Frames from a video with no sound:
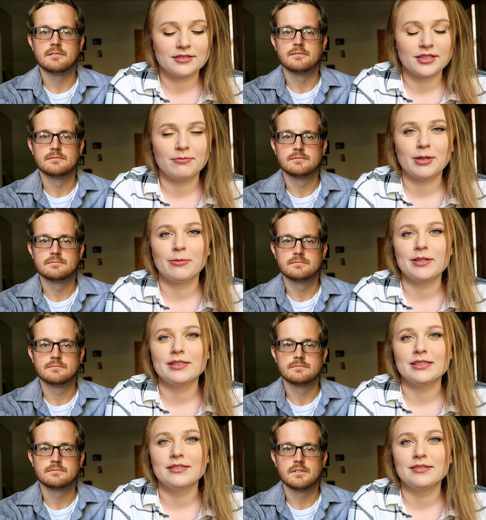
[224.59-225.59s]
Speaker 1: And where was
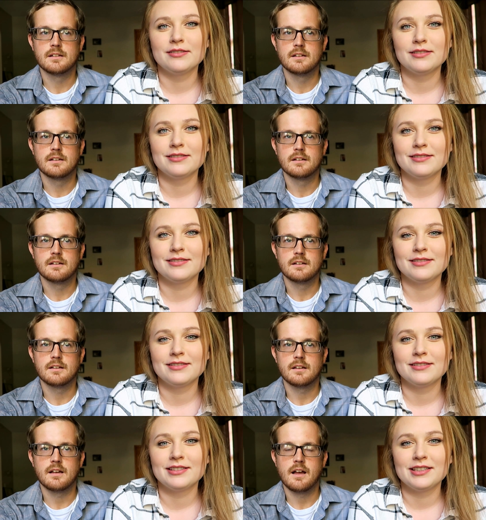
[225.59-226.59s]
it?
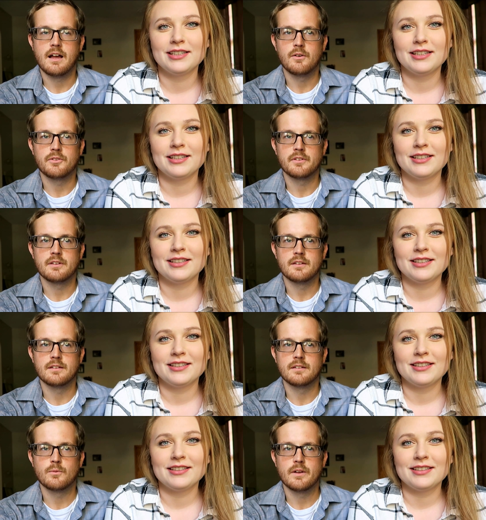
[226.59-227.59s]
Speaker 2: I was in
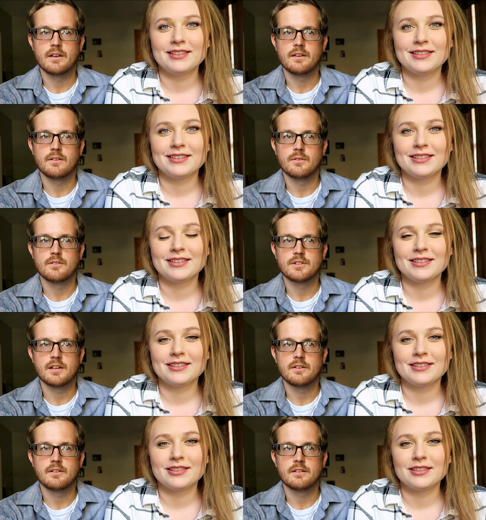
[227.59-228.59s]
Wayne and you were in
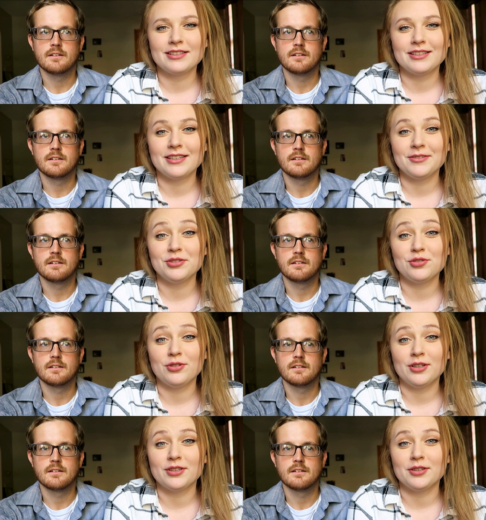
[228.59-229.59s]
Chattanooga.
Speaker 1: It was
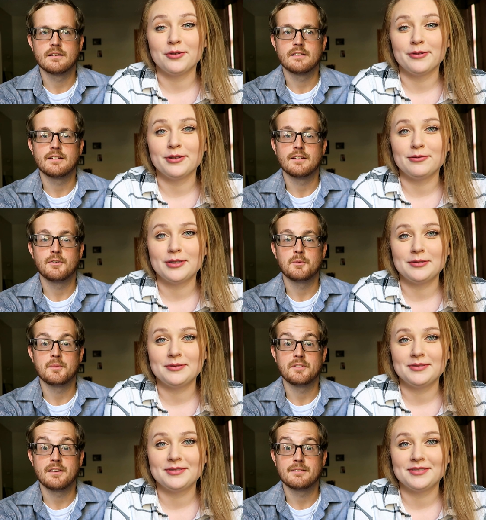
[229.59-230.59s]
drunk over the phone. It was a
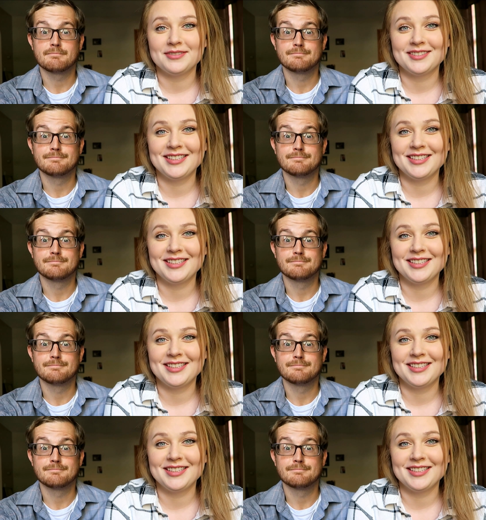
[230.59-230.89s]
mistake.